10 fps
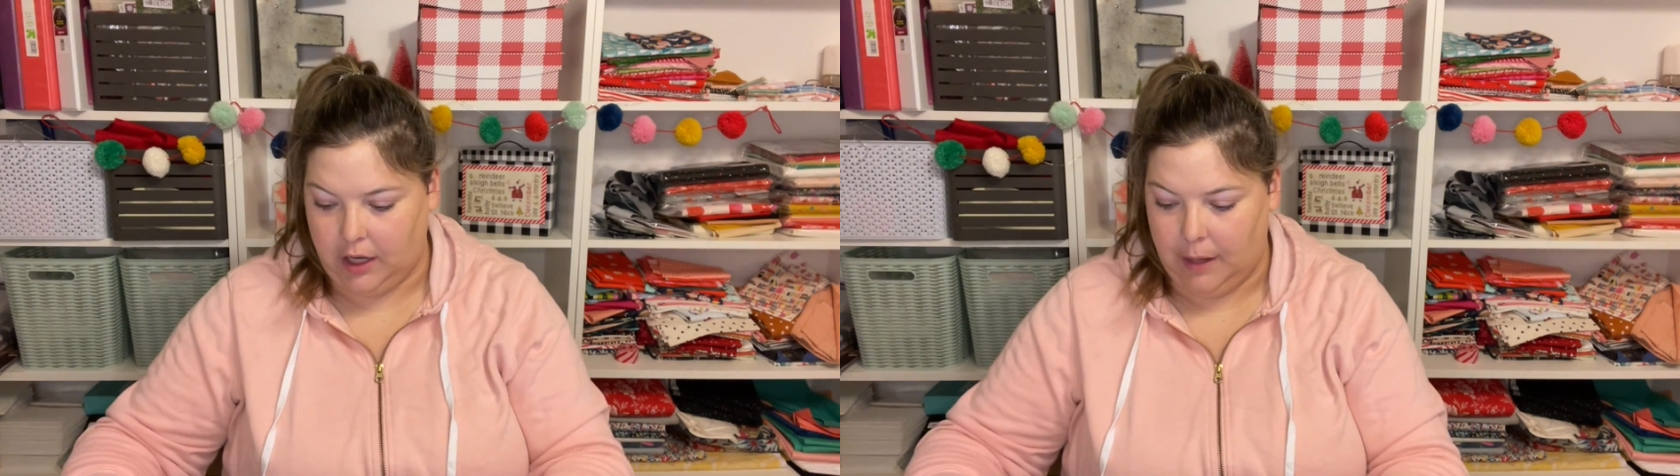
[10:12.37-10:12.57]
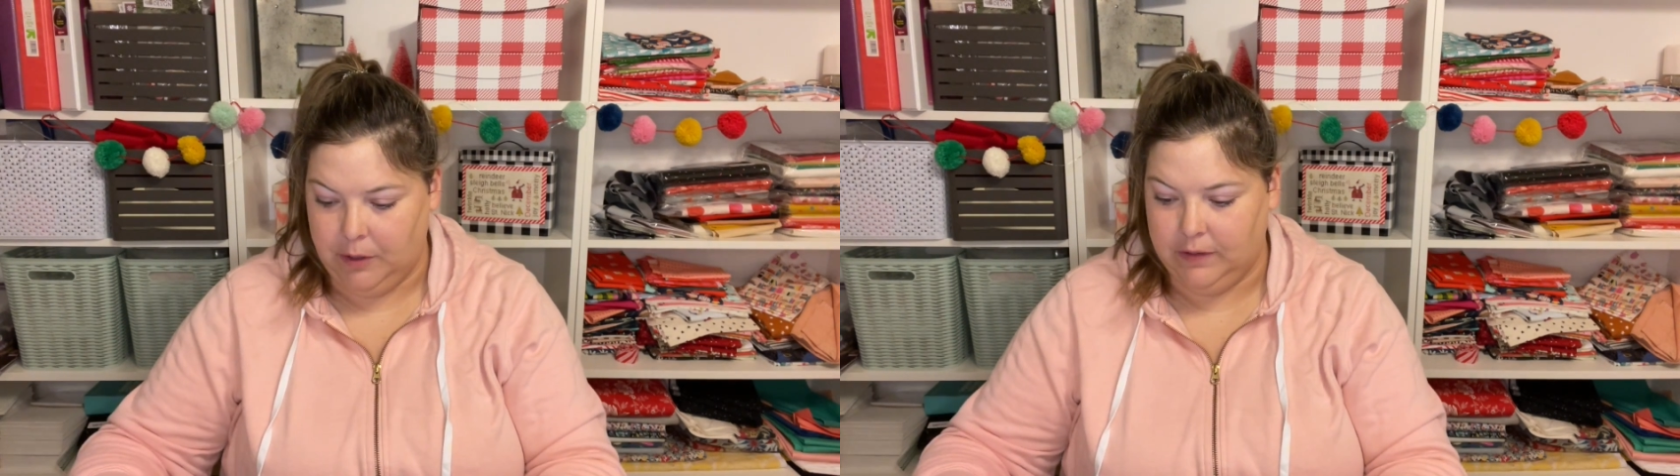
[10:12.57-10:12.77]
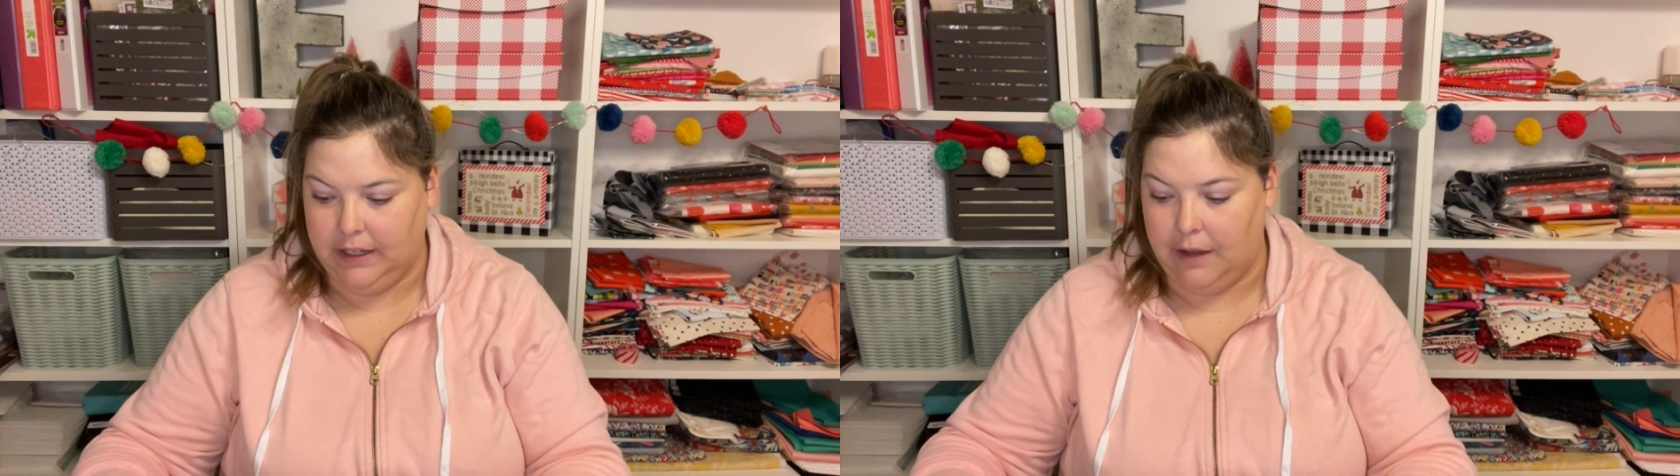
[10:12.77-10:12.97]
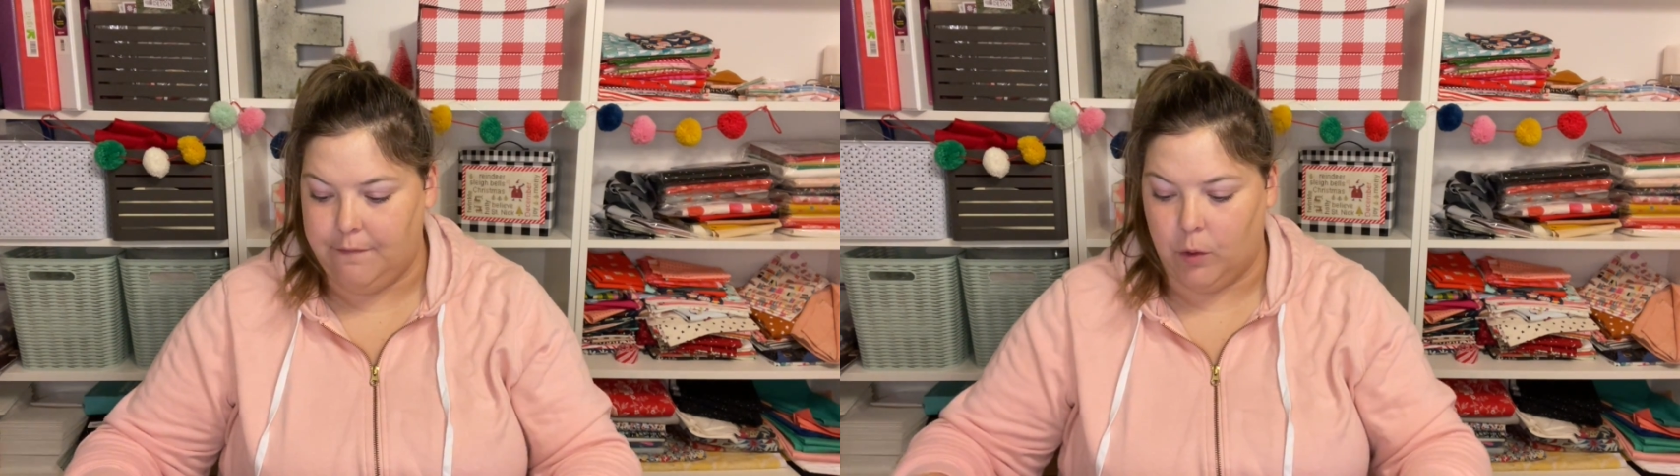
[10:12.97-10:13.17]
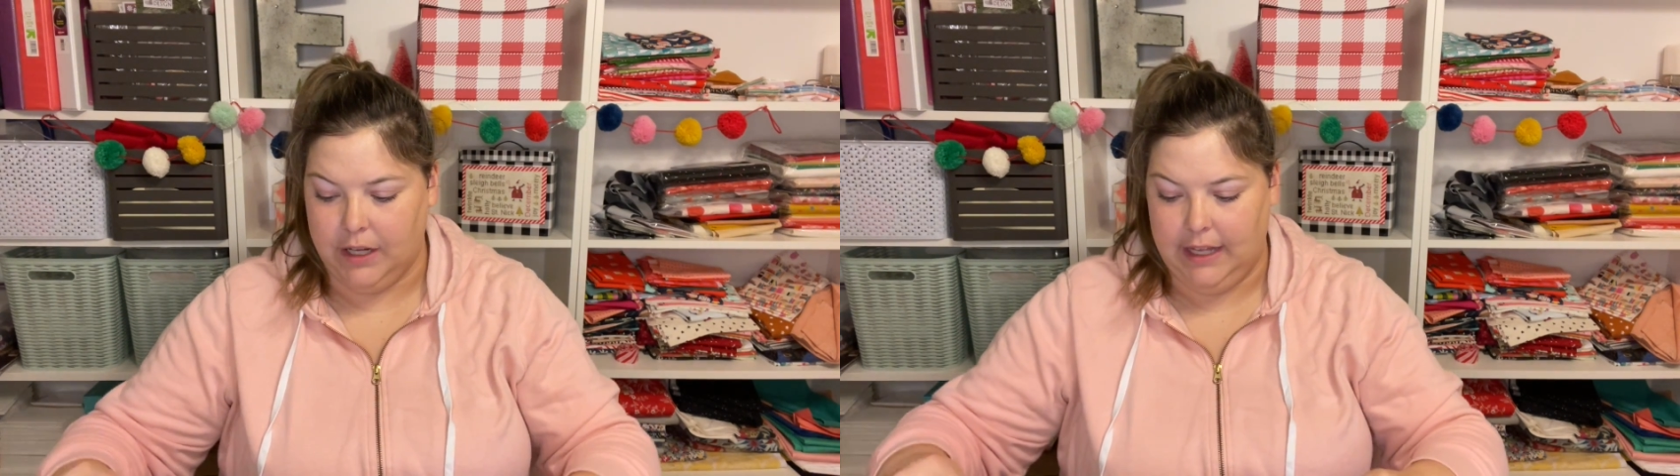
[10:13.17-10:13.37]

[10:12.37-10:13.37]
I'm using a 40